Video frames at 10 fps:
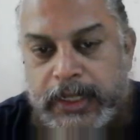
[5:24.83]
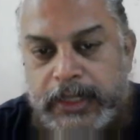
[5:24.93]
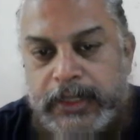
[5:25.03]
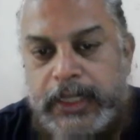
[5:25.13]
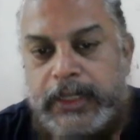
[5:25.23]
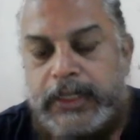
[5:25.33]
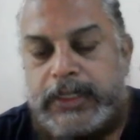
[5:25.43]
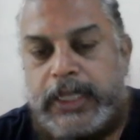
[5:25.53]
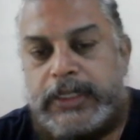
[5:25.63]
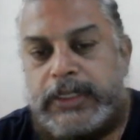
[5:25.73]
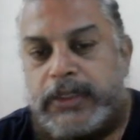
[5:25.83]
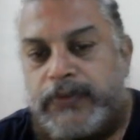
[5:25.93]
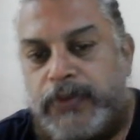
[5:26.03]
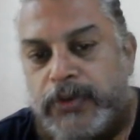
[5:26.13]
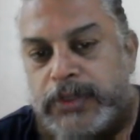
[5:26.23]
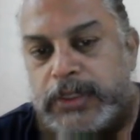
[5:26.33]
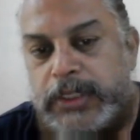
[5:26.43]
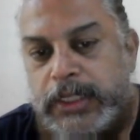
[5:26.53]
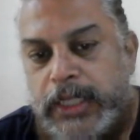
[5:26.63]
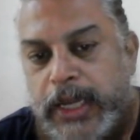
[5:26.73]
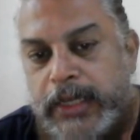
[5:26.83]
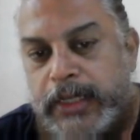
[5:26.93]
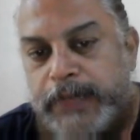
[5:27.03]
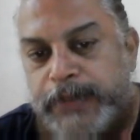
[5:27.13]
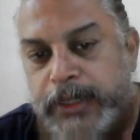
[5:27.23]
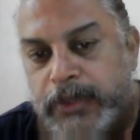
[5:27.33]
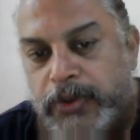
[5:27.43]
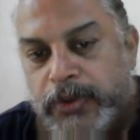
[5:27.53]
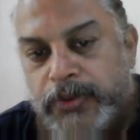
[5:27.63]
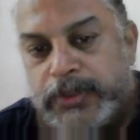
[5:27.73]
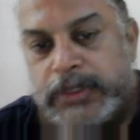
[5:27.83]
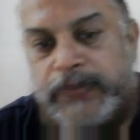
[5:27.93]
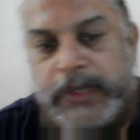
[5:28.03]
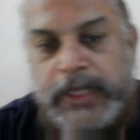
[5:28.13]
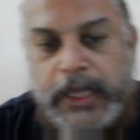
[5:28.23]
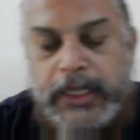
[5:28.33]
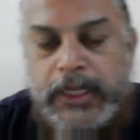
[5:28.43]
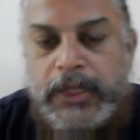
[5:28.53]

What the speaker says: then the chances of toxicity at that particular dose is very high.